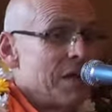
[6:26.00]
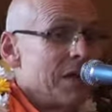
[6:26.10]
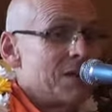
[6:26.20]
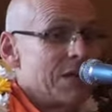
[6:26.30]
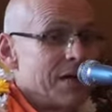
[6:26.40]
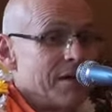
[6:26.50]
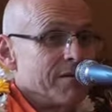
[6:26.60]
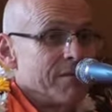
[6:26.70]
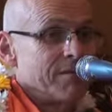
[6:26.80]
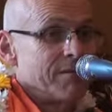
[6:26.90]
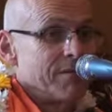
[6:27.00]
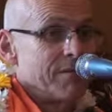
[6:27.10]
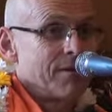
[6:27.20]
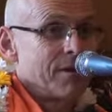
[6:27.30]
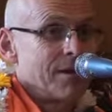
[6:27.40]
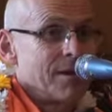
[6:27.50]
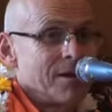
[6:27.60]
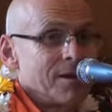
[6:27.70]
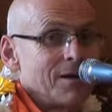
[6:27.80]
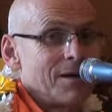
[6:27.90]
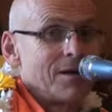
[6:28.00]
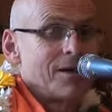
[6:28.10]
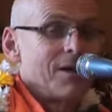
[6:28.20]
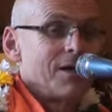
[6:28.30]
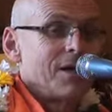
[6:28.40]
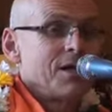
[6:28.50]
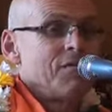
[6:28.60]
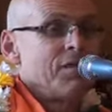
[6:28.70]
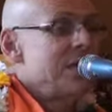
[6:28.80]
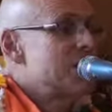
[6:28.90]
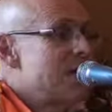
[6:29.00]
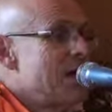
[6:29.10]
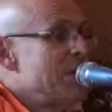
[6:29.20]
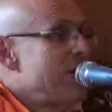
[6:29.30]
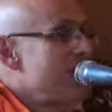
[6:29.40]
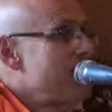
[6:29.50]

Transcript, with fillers: village life. Uh, in village life,